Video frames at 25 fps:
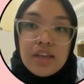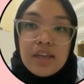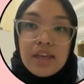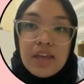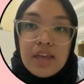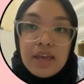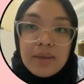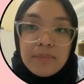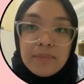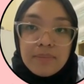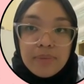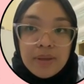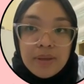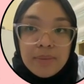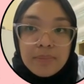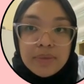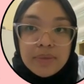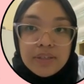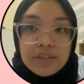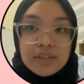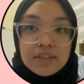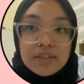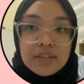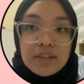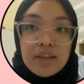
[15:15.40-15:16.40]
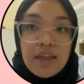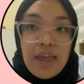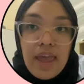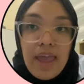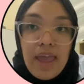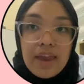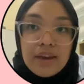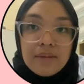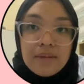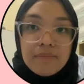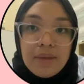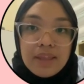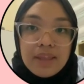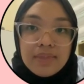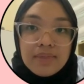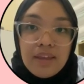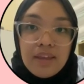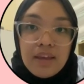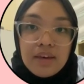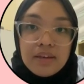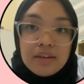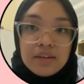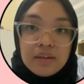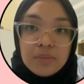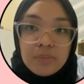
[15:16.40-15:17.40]
implement, and
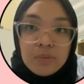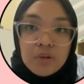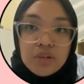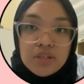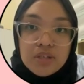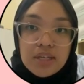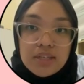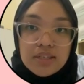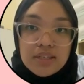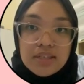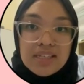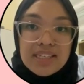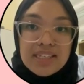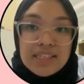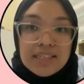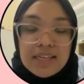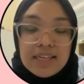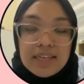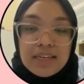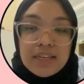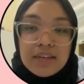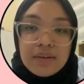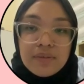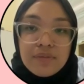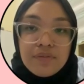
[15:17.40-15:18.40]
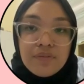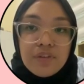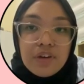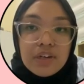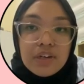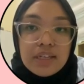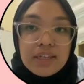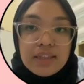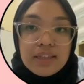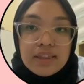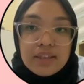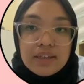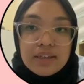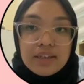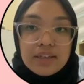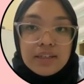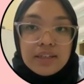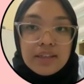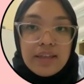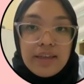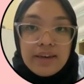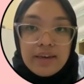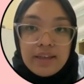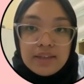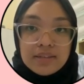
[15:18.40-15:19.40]
maintain the processes needed for the
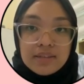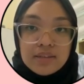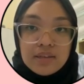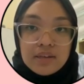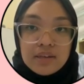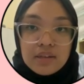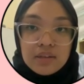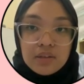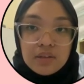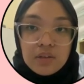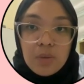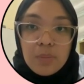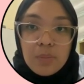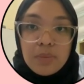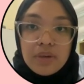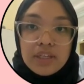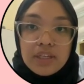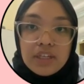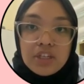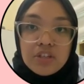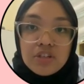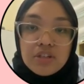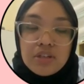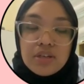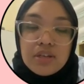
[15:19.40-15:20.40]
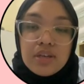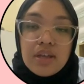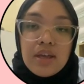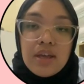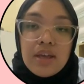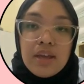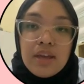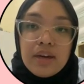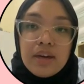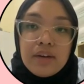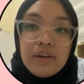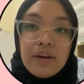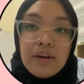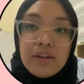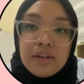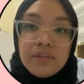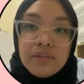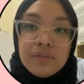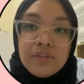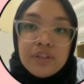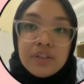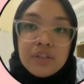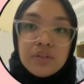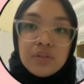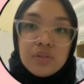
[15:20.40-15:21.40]
internal and external communication
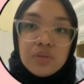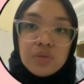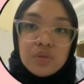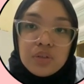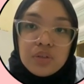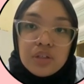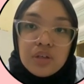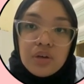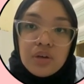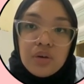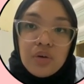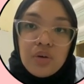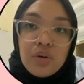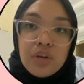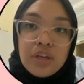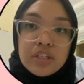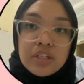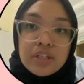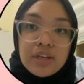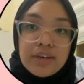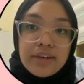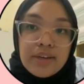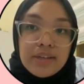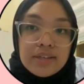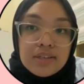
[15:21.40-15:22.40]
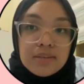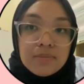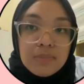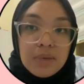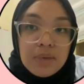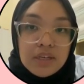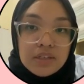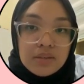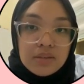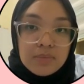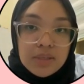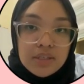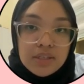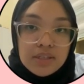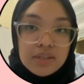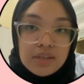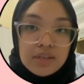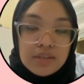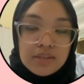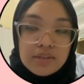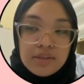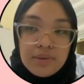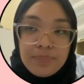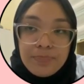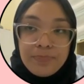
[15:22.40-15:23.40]
relevant to the OHS management
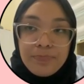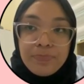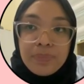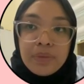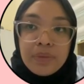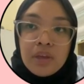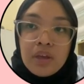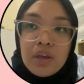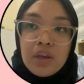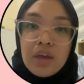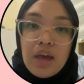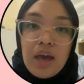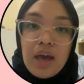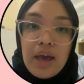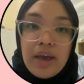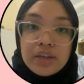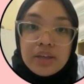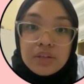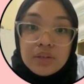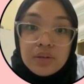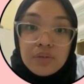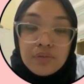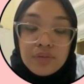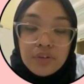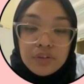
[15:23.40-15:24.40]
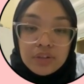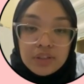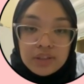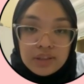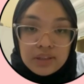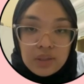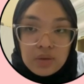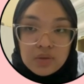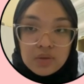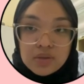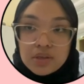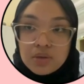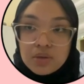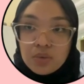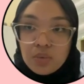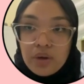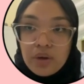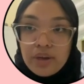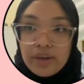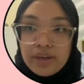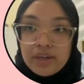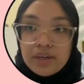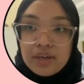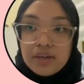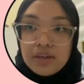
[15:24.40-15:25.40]
system. ISO
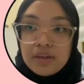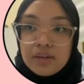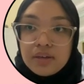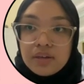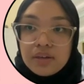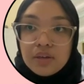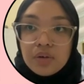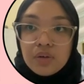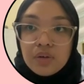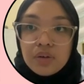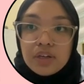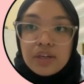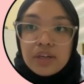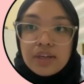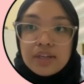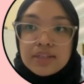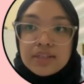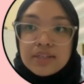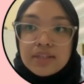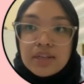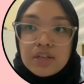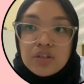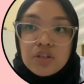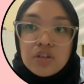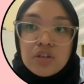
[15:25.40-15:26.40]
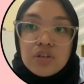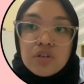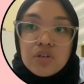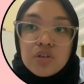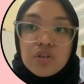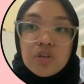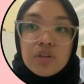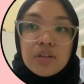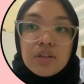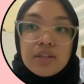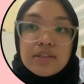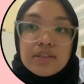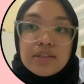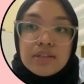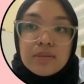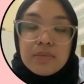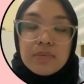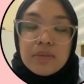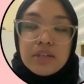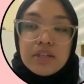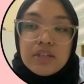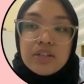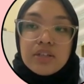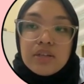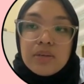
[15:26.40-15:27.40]
14001, the organization shall
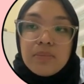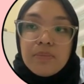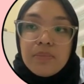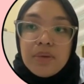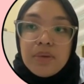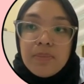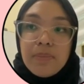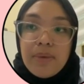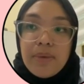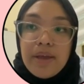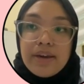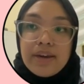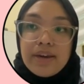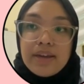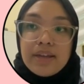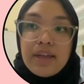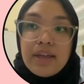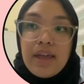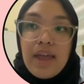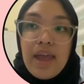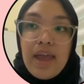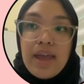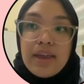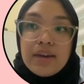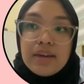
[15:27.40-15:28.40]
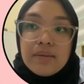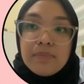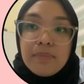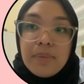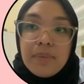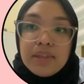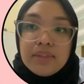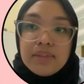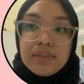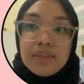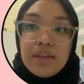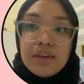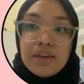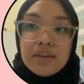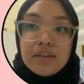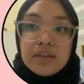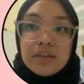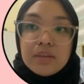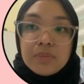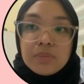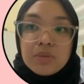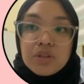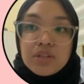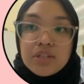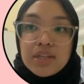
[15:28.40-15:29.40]
establish, implement, and maintain
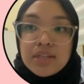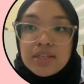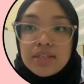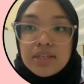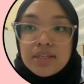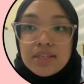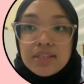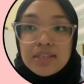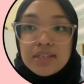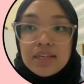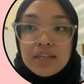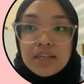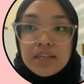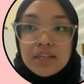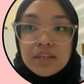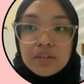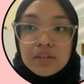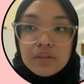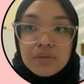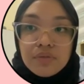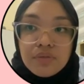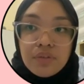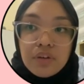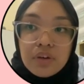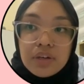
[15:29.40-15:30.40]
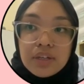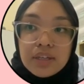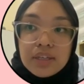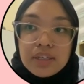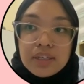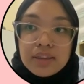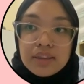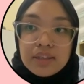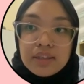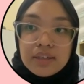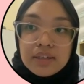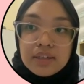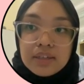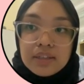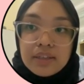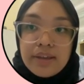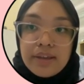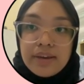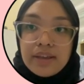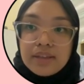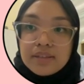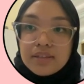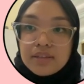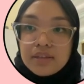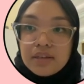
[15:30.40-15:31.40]
the processes needed for the internal
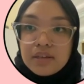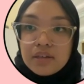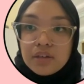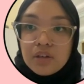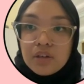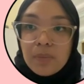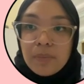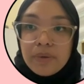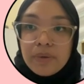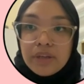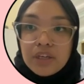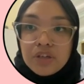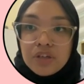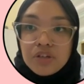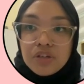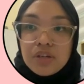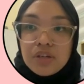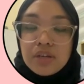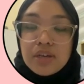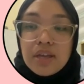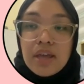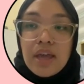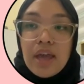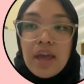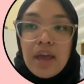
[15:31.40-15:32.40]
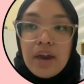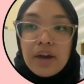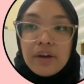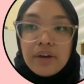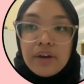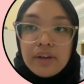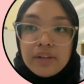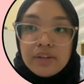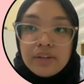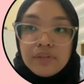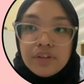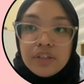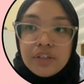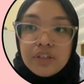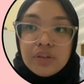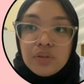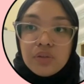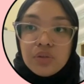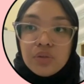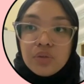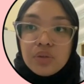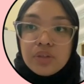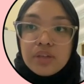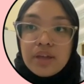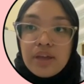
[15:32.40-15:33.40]
and external communication
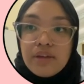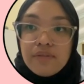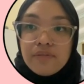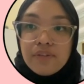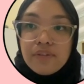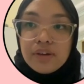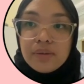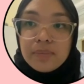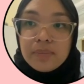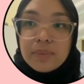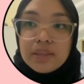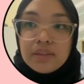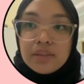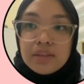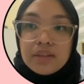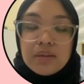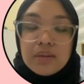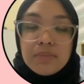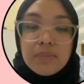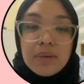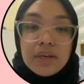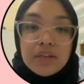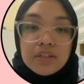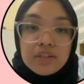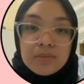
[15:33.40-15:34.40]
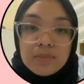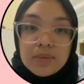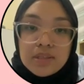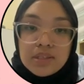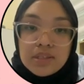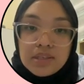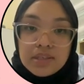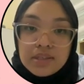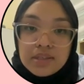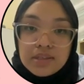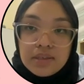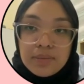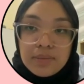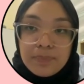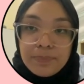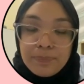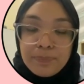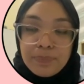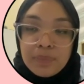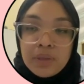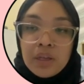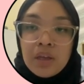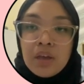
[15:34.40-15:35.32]
relevant to the environmental management system.